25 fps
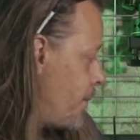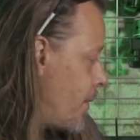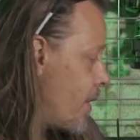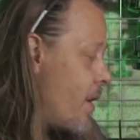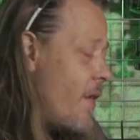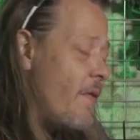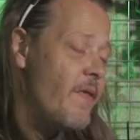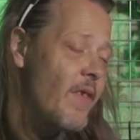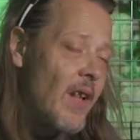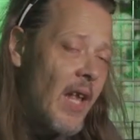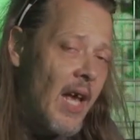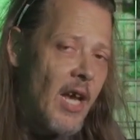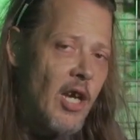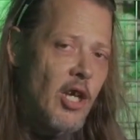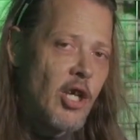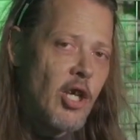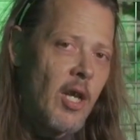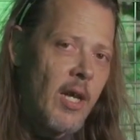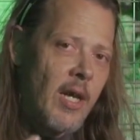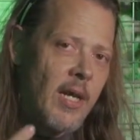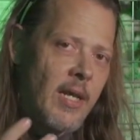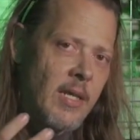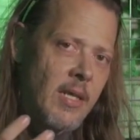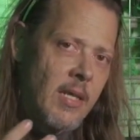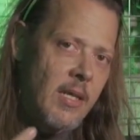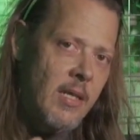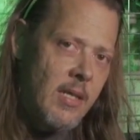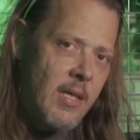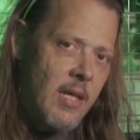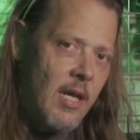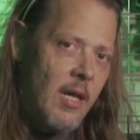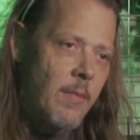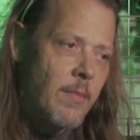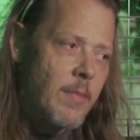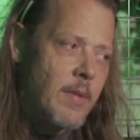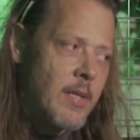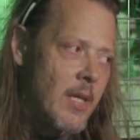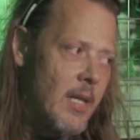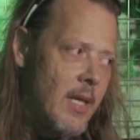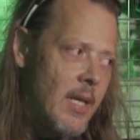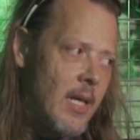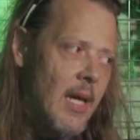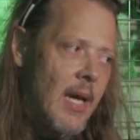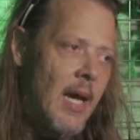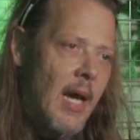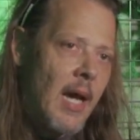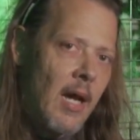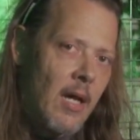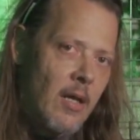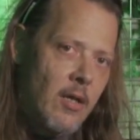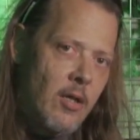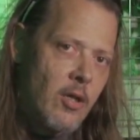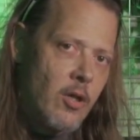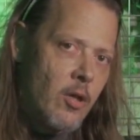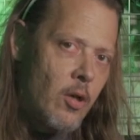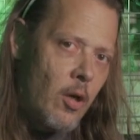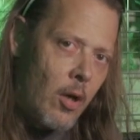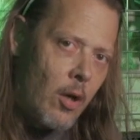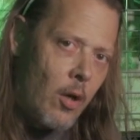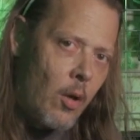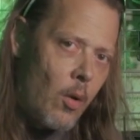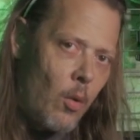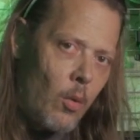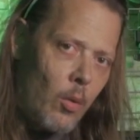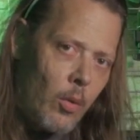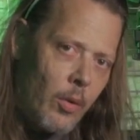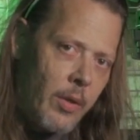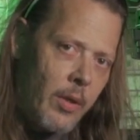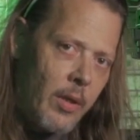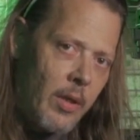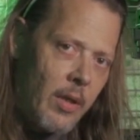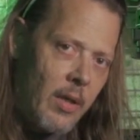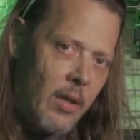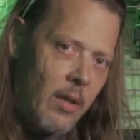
the flashlights seem to get extra cold.